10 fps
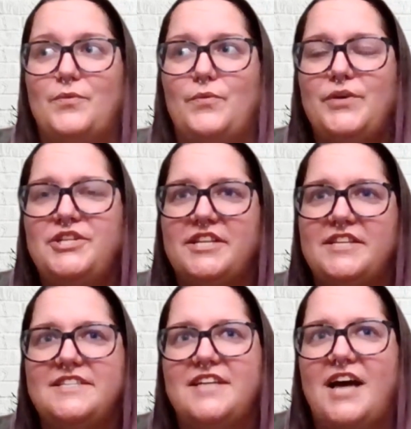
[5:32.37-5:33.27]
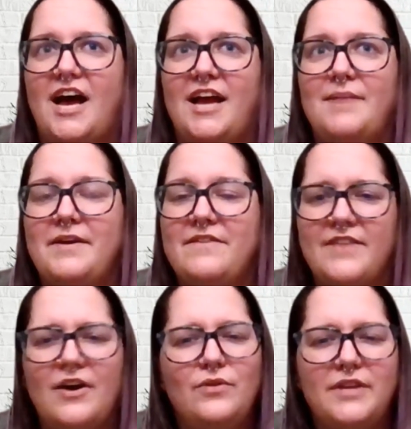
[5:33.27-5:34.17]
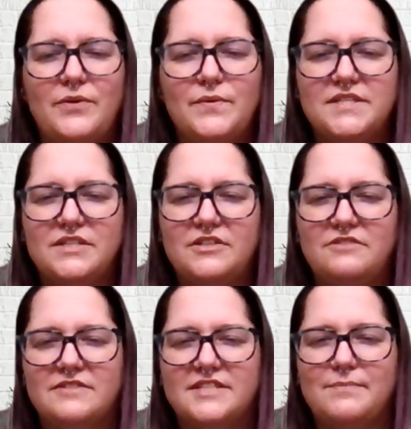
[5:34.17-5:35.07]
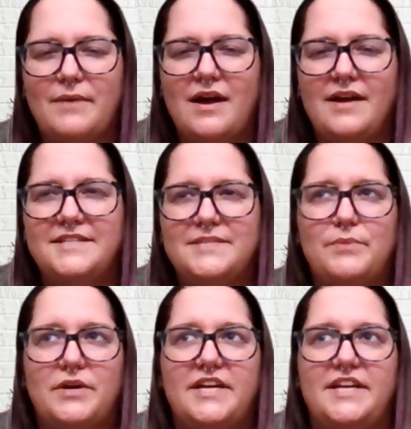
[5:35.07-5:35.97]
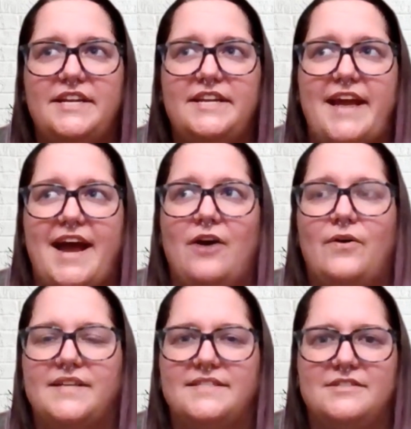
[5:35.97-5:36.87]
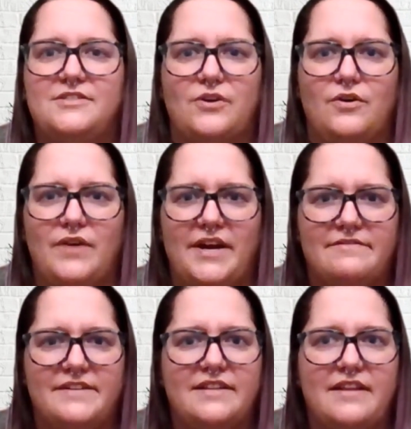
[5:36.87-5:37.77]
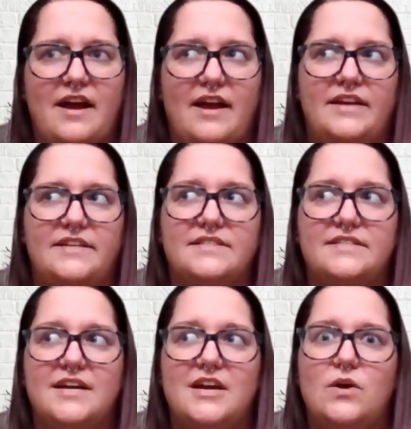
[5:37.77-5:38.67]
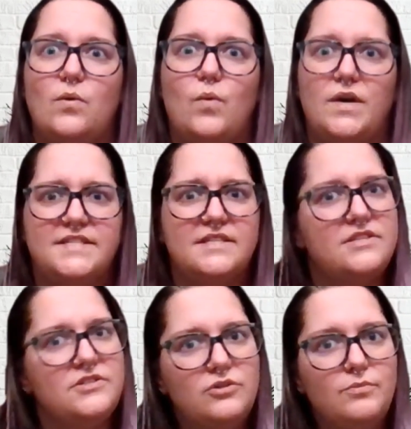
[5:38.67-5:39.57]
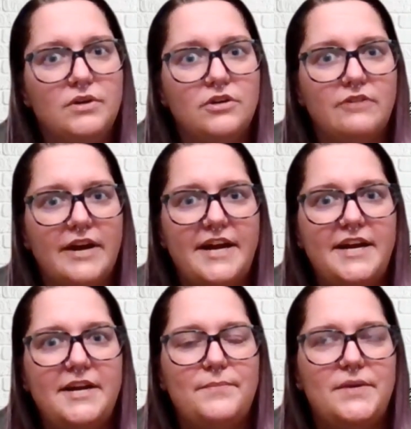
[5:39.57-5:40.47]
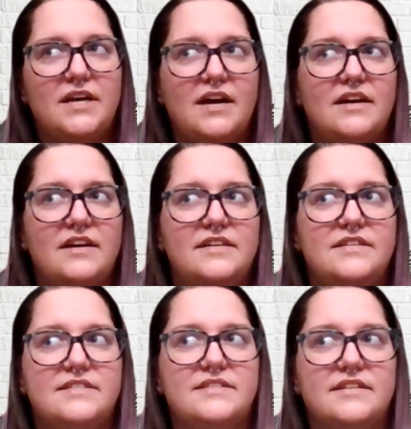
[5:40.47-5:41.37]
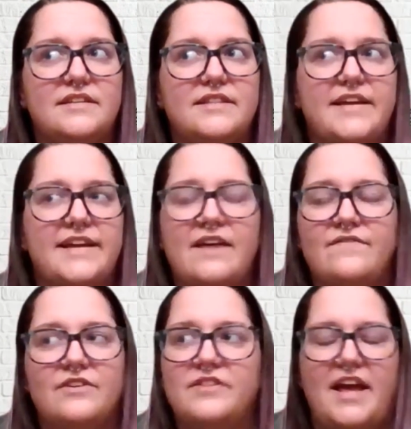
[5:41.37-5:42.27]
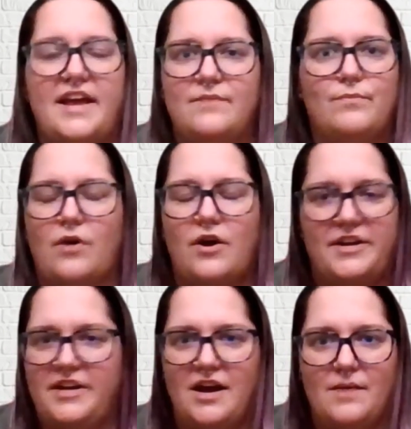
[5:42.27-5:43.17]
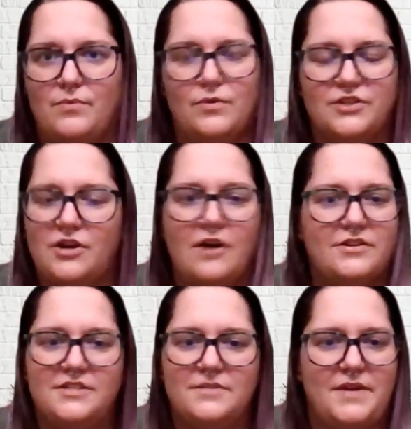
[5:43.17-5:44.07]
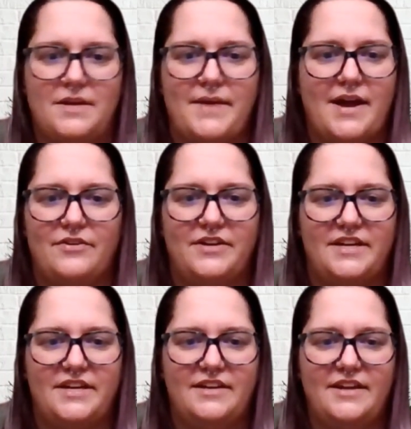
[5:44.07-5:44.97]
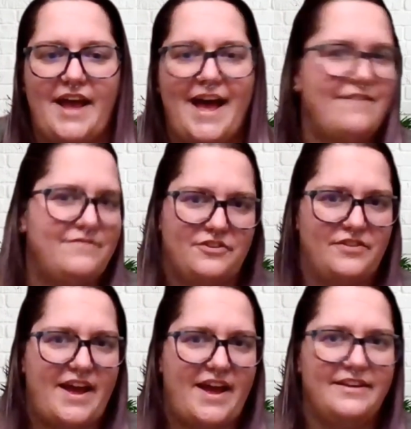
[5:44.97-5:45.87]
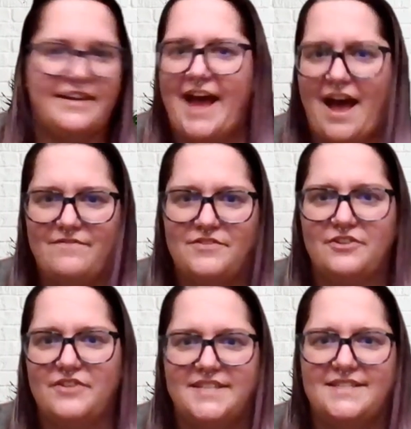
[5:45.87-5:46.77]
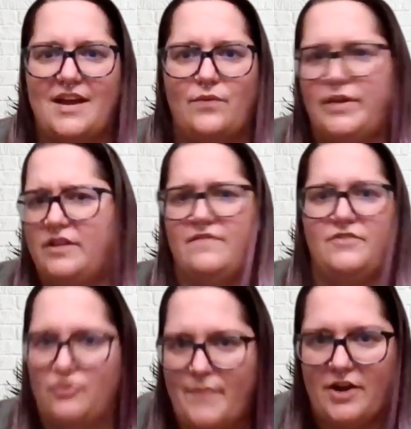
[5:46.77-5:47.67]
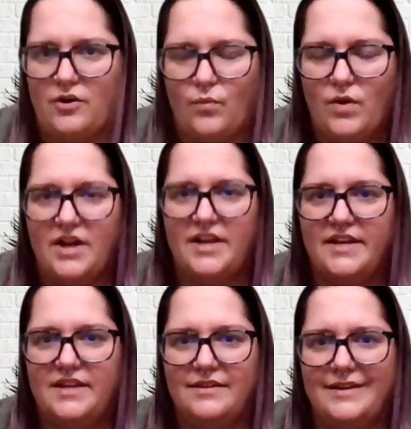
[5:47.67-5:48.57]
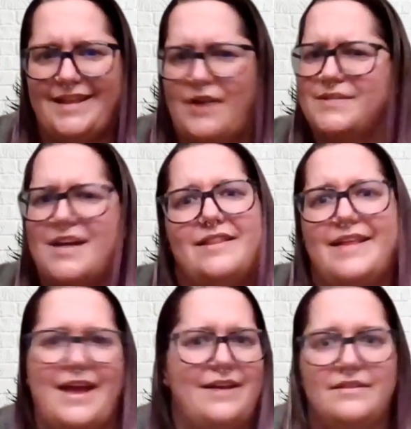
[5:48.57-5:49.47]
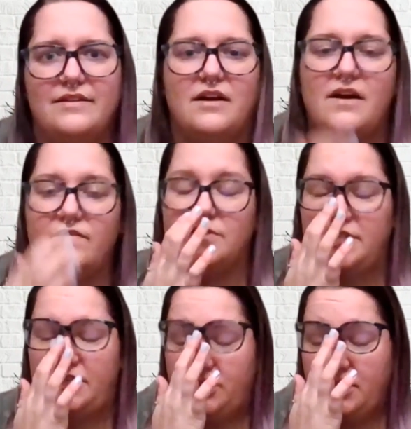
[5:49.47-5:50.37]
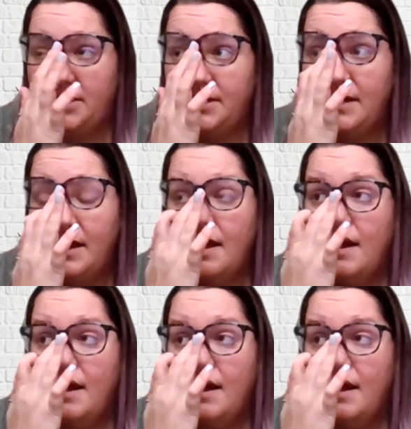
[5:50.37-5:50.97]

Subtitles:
Which at the time I felt like was a good response, but now as an adult, I realized wasn't super great, because they never then brought it up or talked to me about it after that. Like after they said, we love you no matter what, like that was kind of the end of the conversation.